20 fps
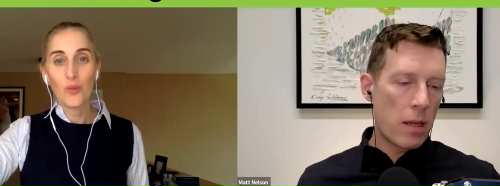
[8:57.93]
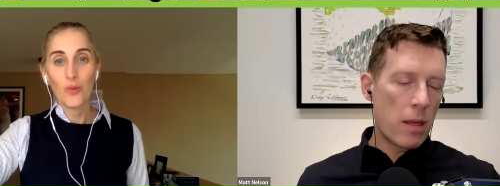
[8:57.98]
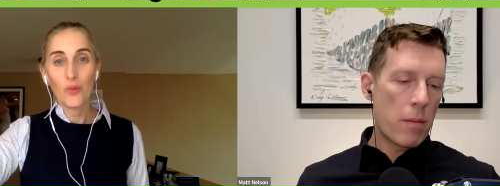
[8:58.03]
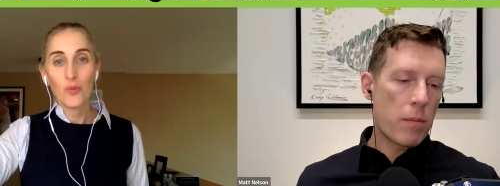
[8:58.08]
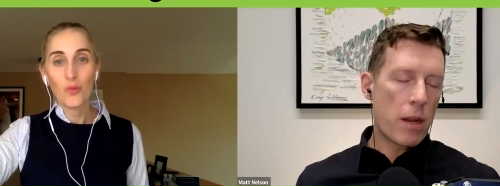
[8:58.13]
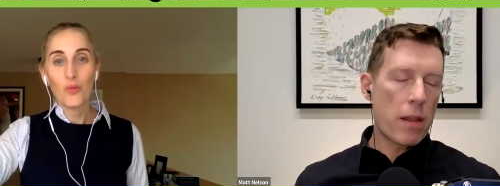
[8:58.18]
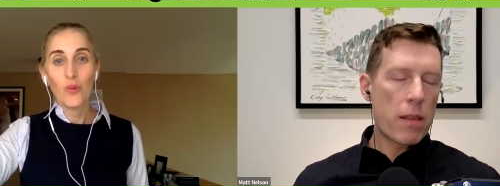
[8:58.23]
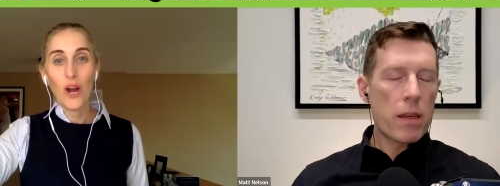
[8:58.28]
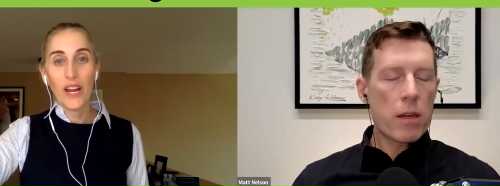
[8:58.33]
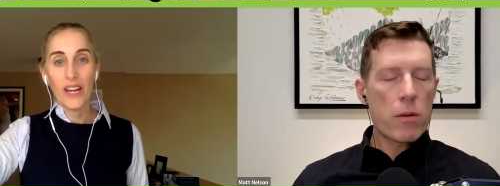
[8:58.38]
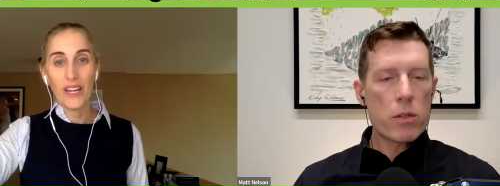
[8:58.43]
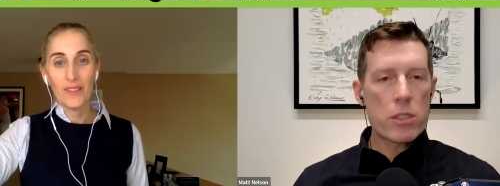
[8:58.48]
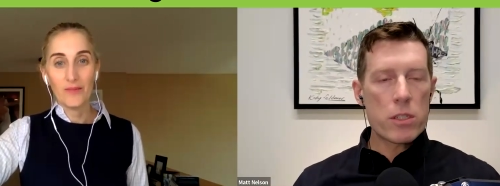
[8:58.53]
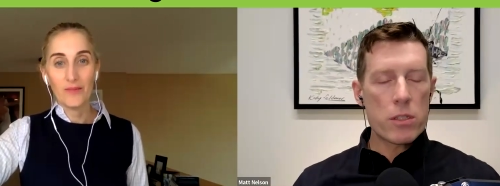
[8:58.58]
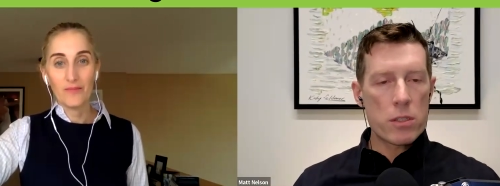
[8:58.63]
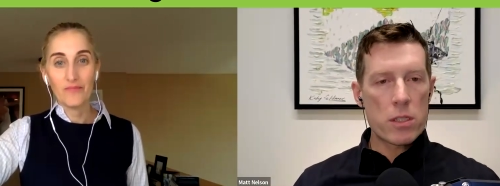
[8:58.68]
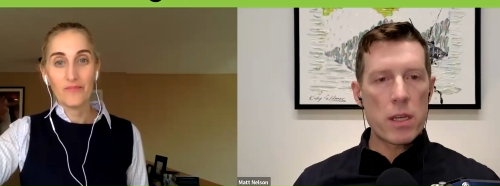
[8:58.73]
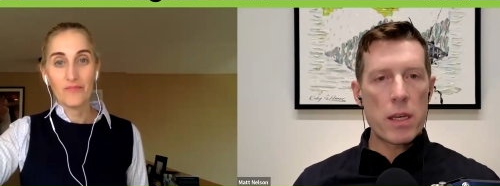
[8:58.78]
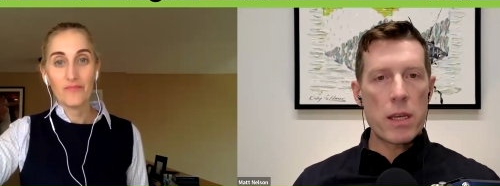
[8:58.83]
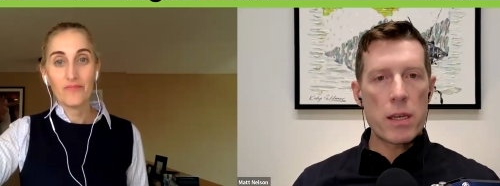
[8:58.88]
Speaker 1: But I think right. what you're
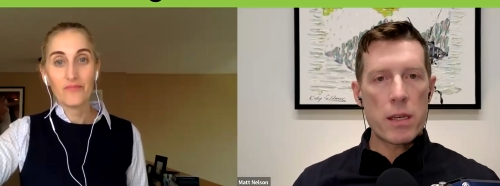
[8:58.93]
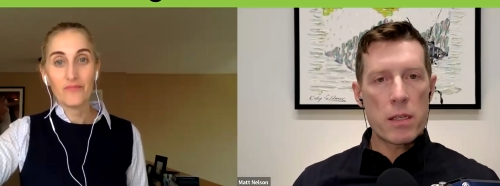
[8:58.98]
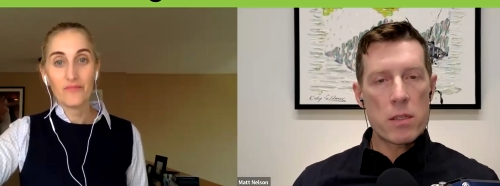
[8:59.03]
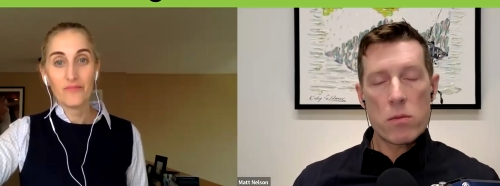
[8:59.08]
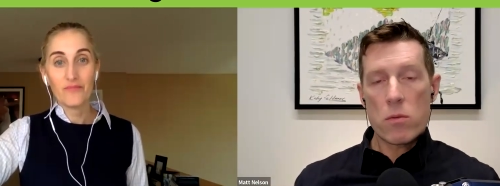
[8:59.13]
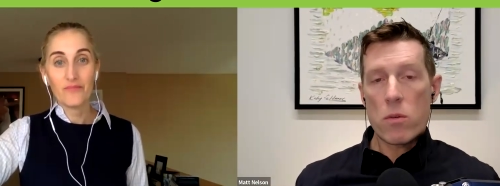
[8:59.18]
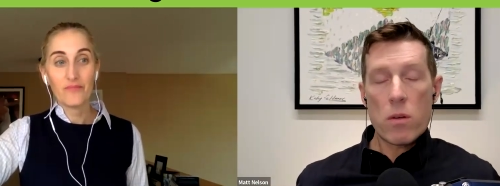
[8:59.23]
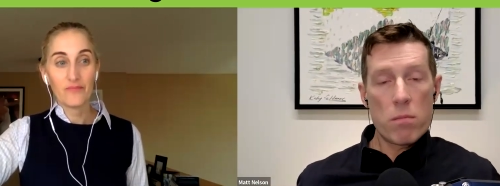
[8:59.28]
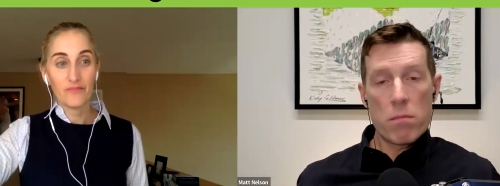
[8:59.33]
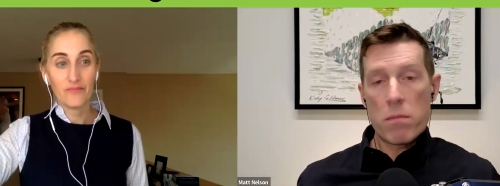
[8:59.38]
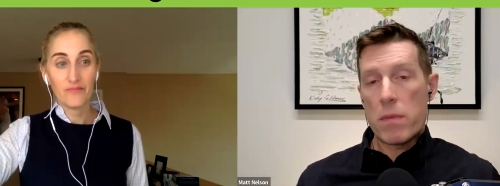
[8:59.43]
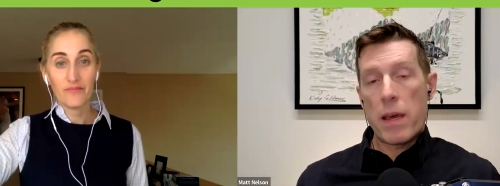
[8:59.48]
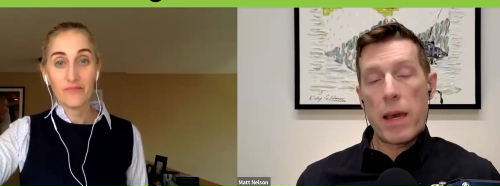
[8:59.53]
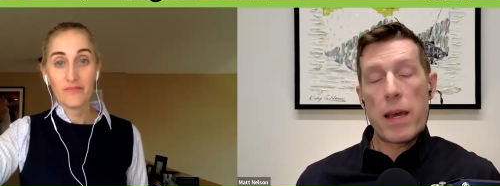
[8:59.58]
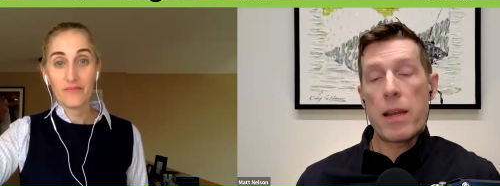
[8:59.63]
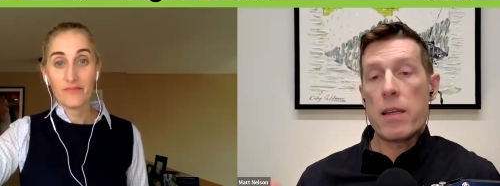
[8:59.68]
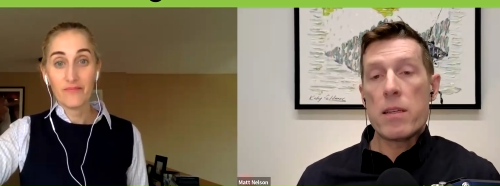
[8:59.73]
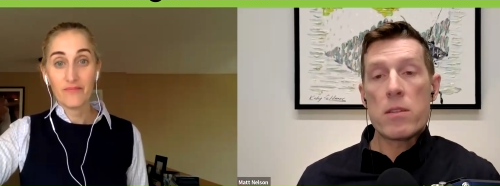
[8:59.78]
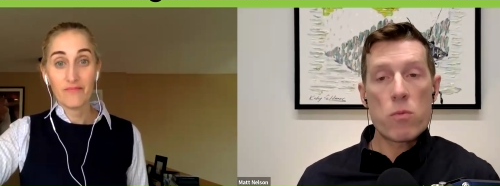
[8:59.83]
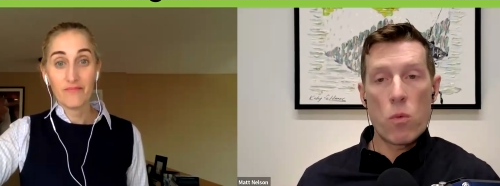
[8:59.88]
saying is, well, that is